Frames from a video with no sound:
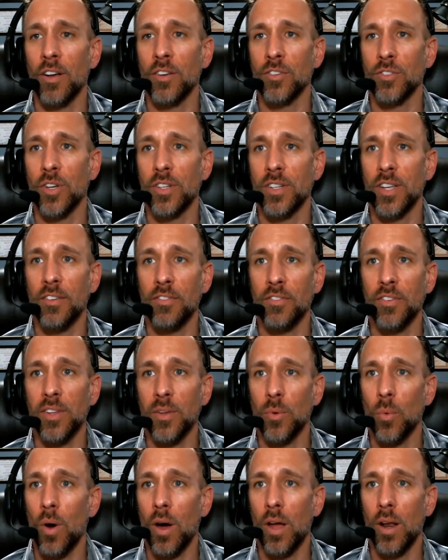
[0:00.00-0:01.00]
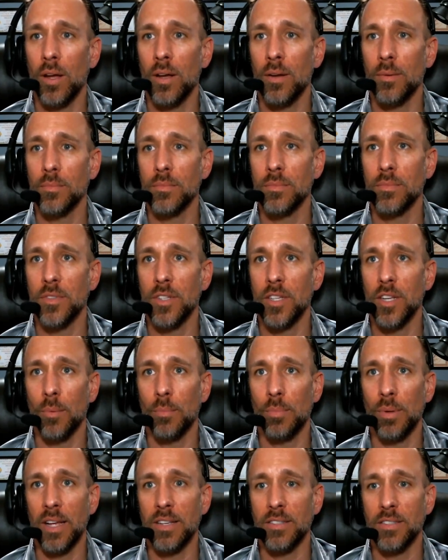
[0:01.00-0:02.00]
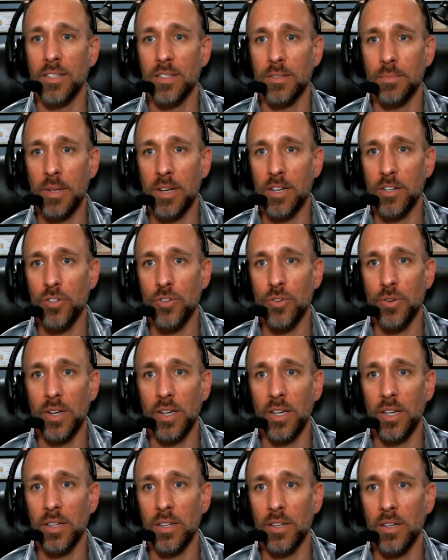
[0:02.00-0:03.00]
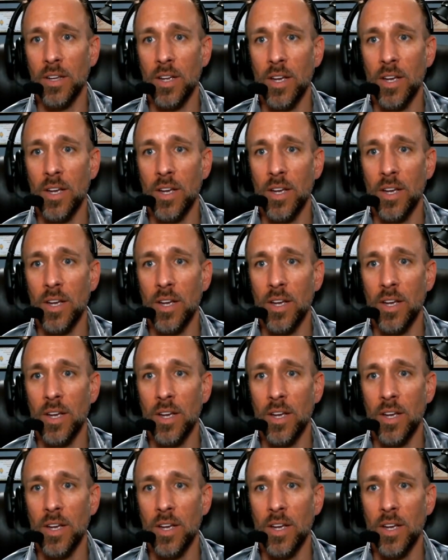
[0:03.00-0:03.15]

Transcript: So I definitely want to, bless his ministry, and